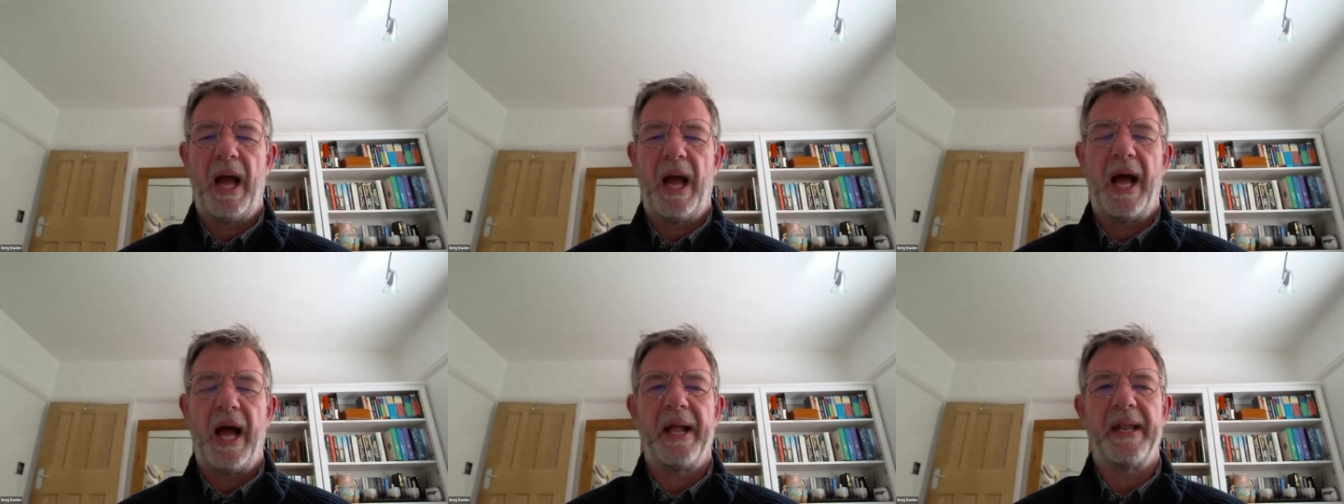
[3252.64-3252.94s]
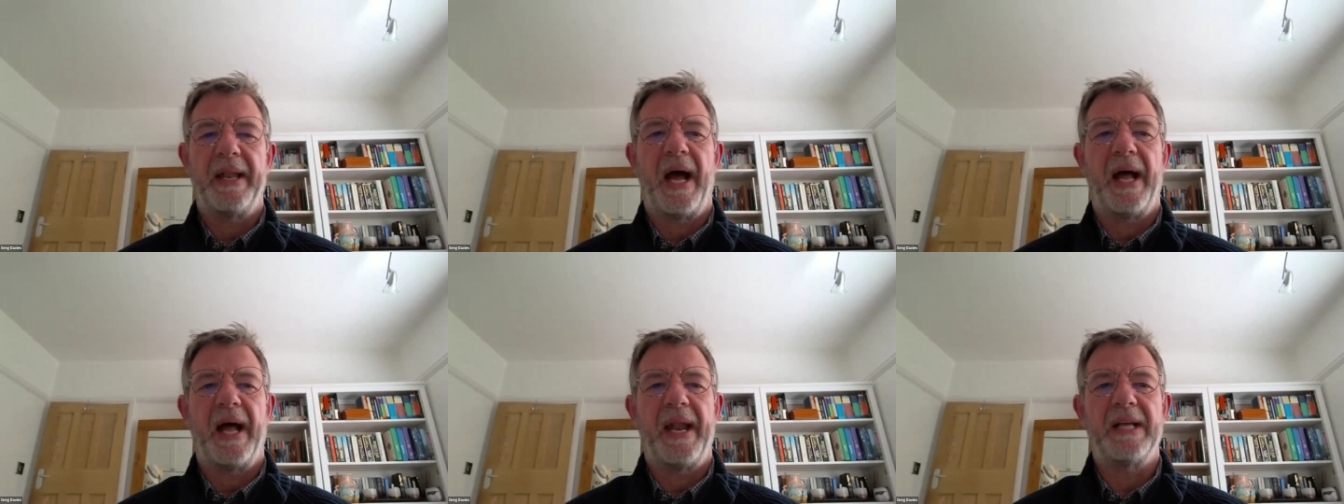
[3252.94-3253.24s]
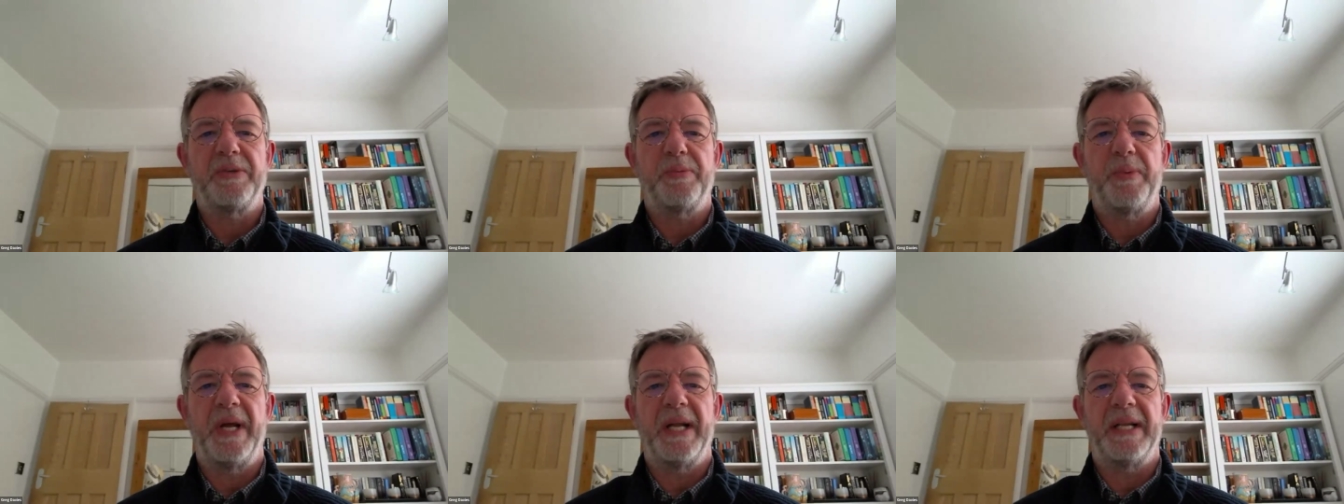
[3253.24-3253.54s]
And
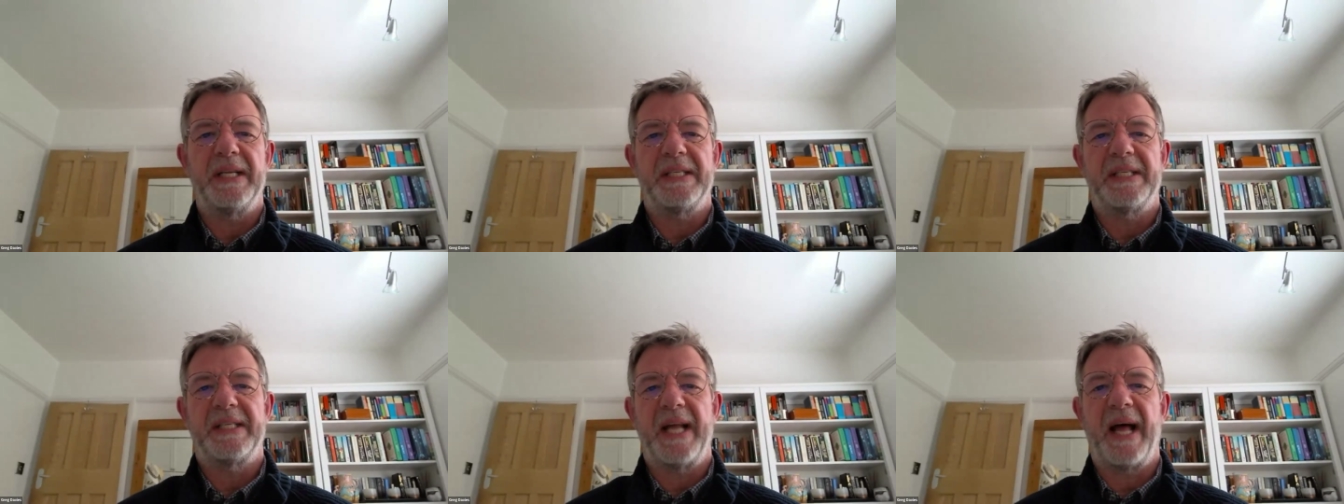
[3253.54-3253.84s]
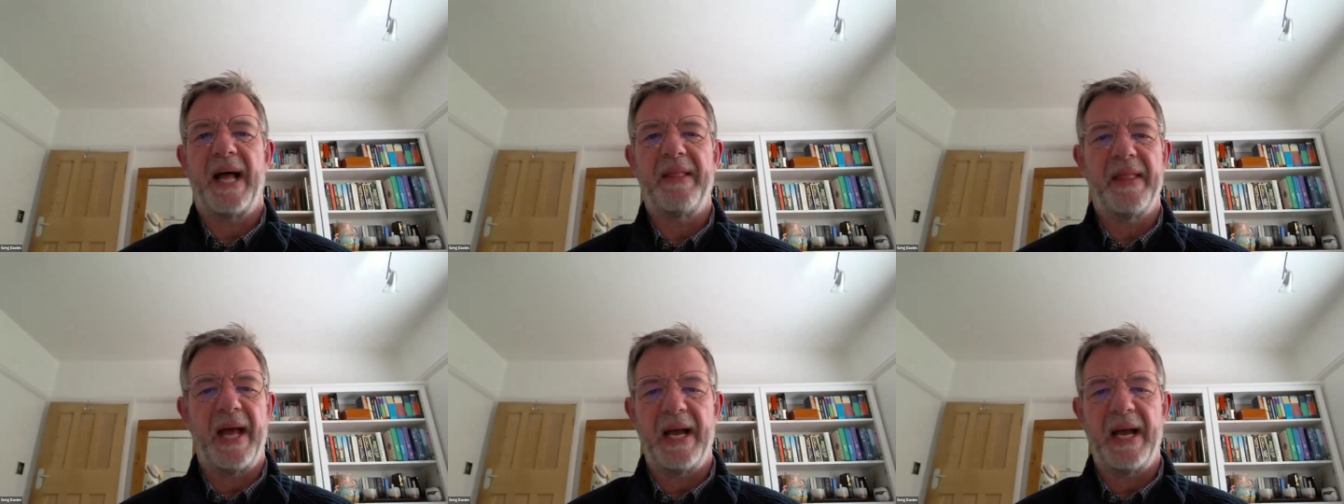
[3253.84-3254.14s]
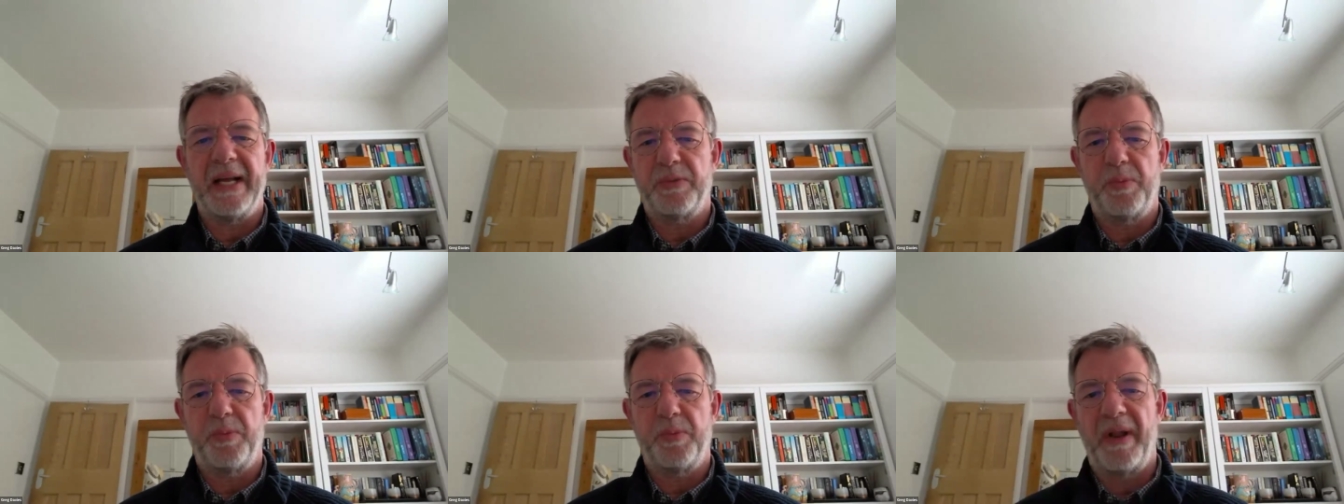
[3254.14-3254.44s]
as we understand
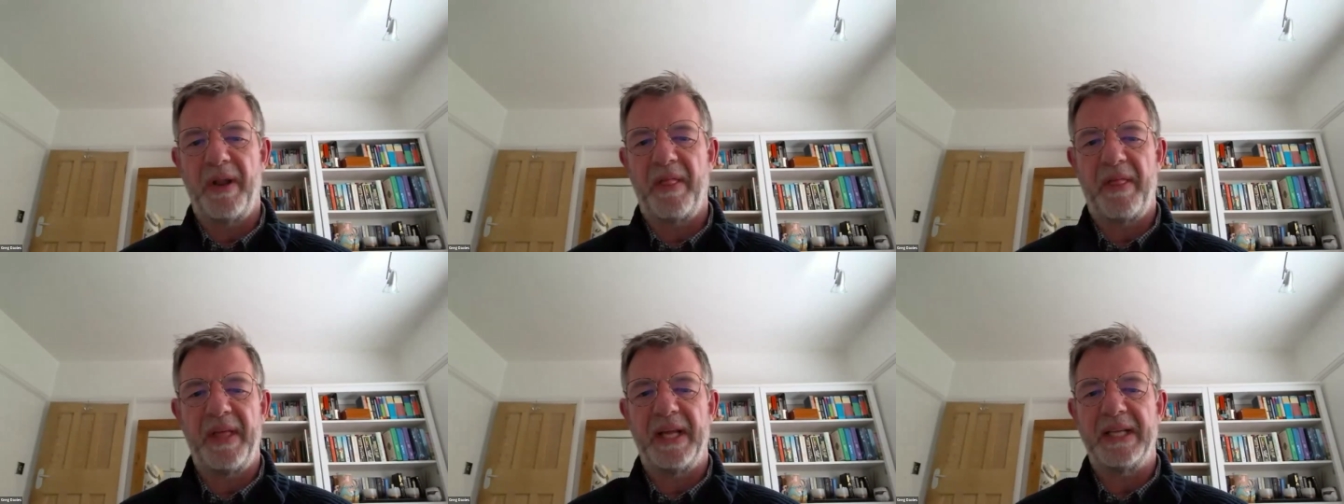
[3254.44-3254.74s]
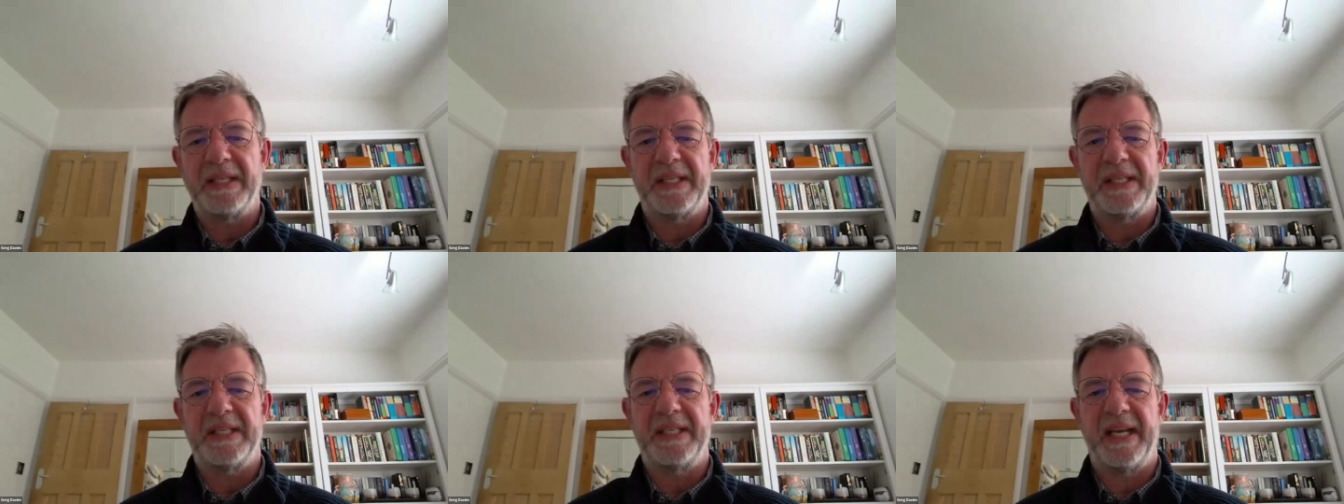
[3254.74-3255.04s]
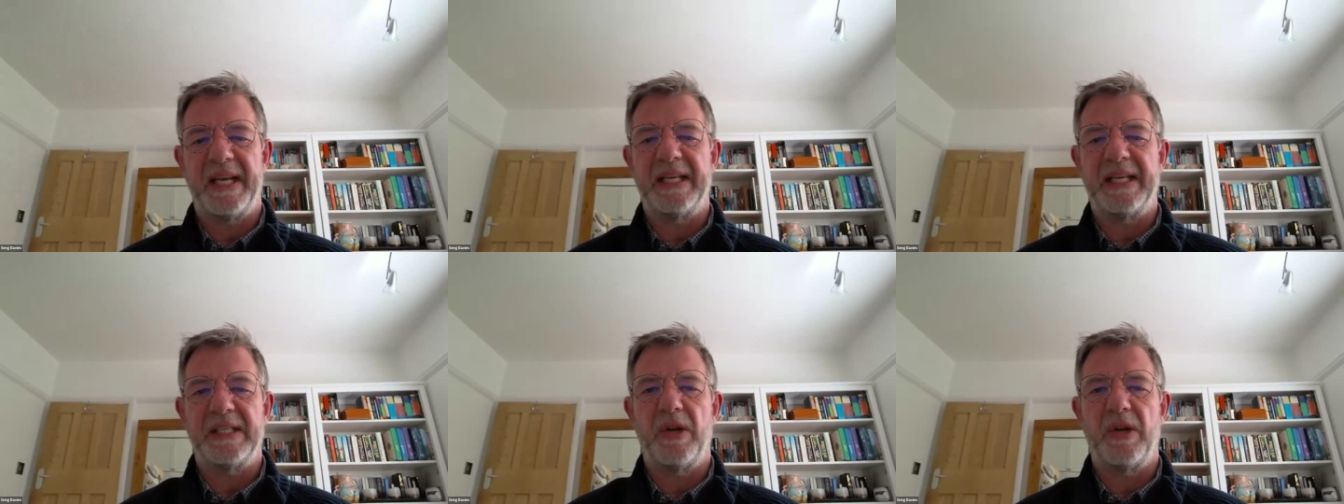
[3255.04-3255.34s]
that, it's one of the things the
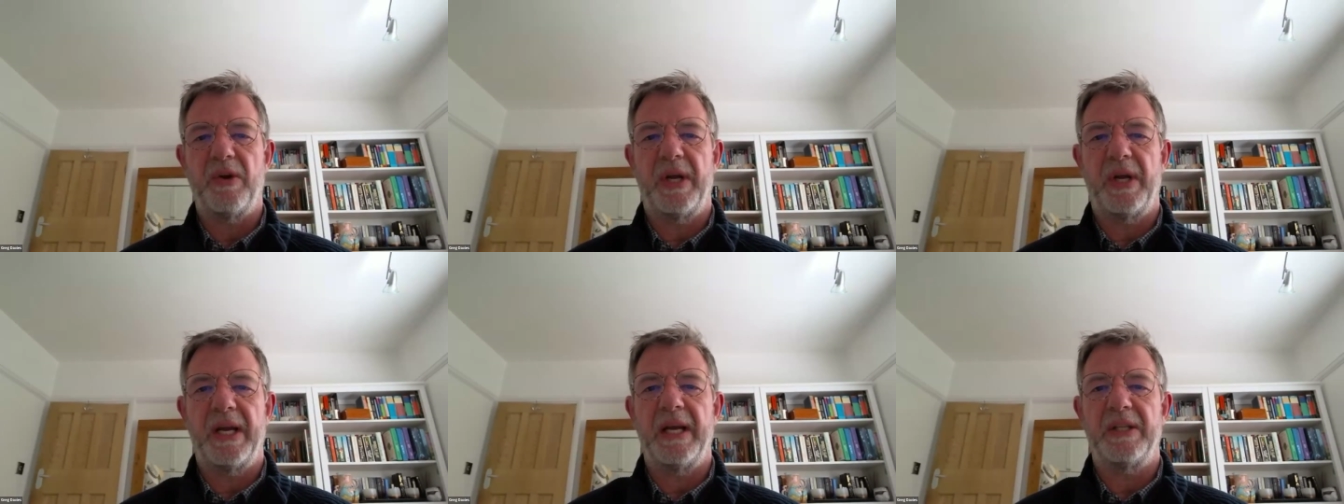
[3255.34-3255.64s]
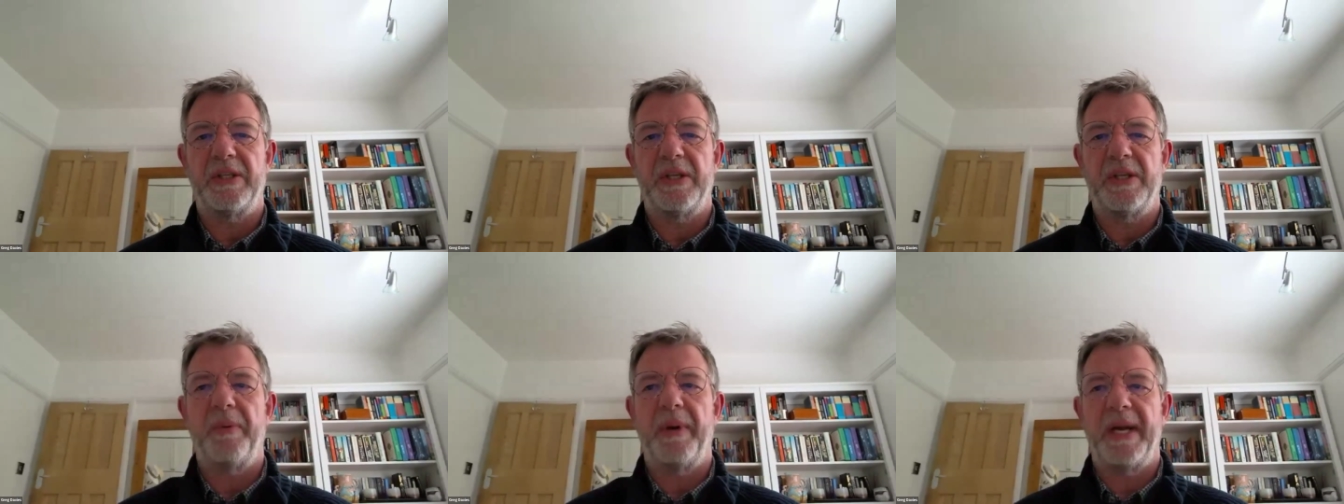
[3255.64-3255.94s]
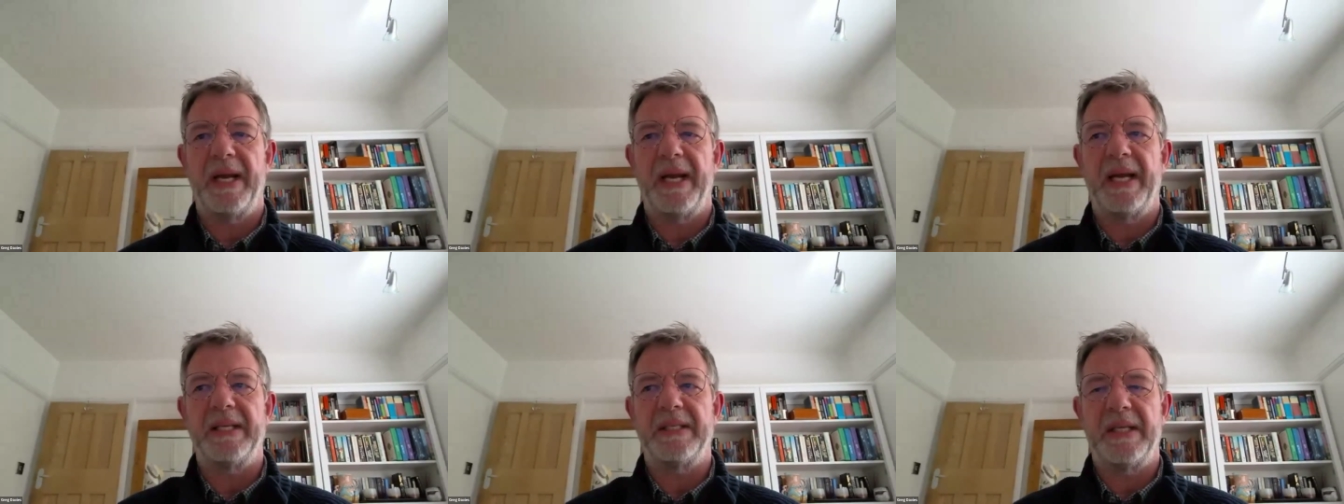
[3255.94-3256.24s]
SIG is looking at
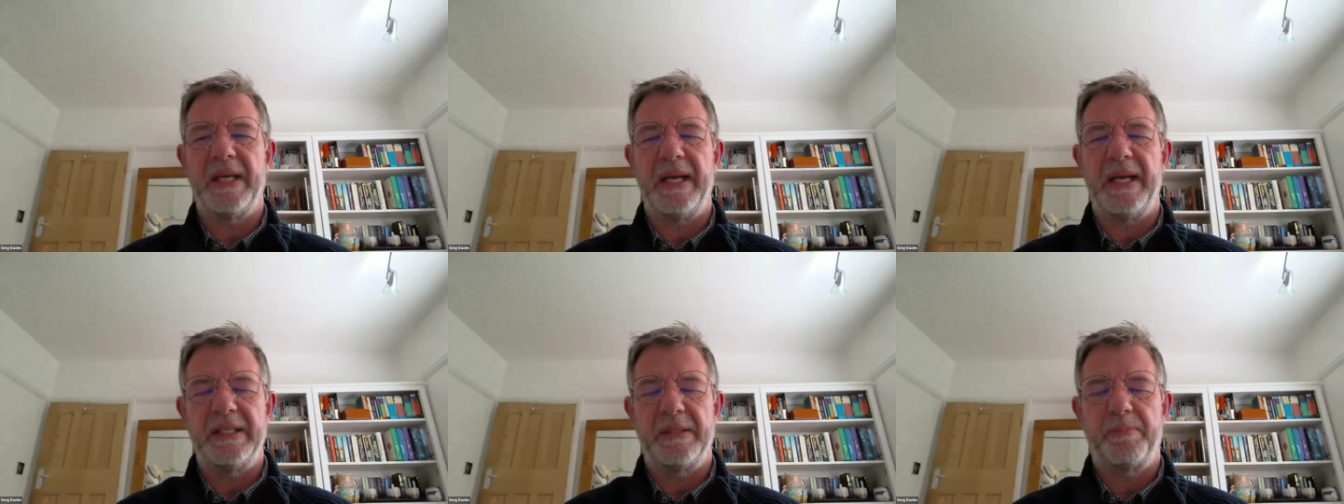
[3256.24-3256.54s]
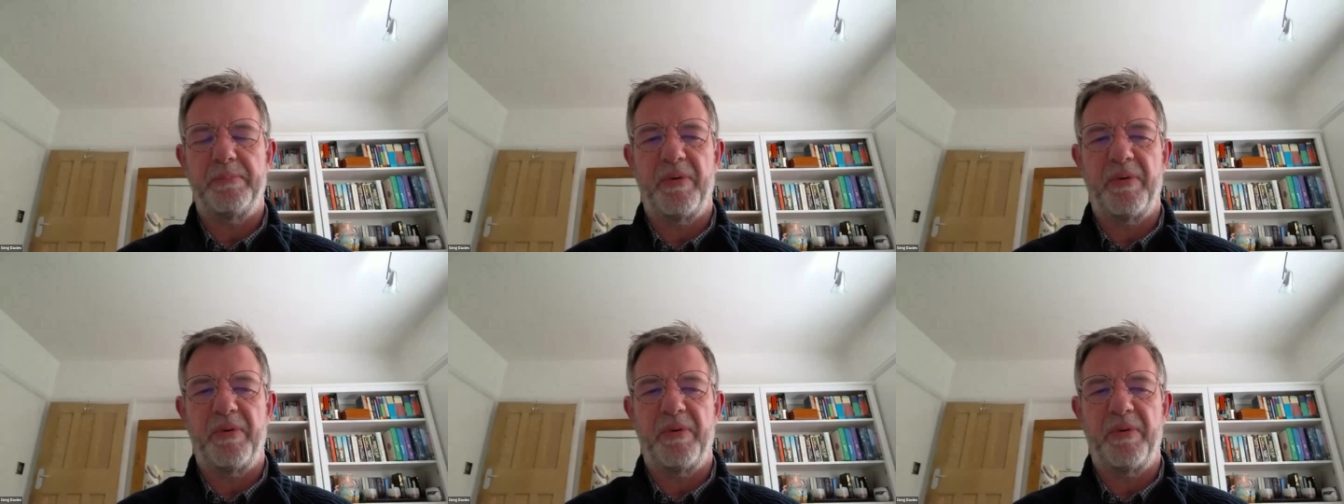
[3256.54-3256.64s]
doing is